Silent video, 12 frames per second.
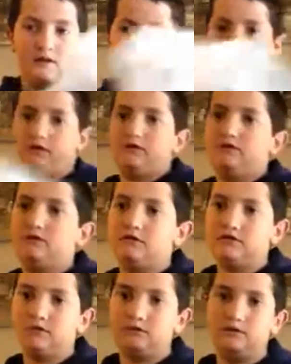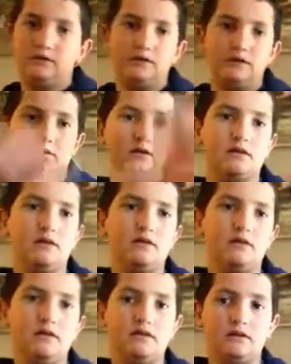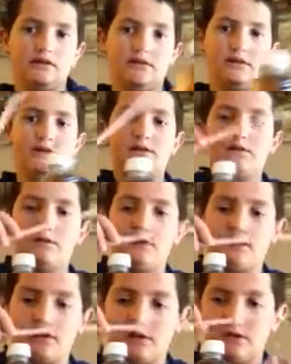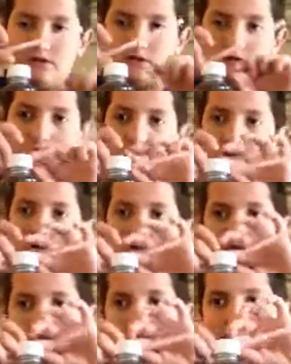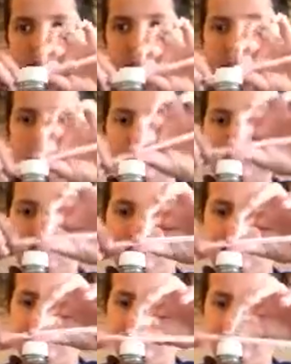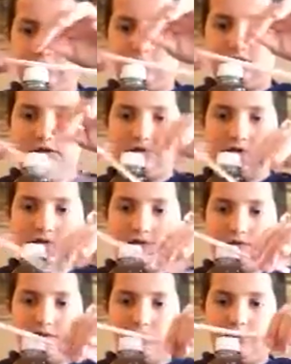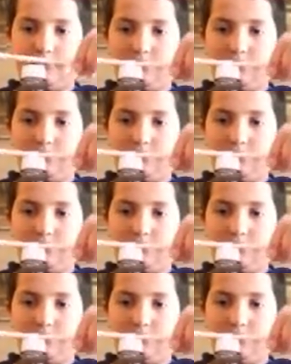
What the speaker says: So, if it doesn't work, mine doesn't really usually work,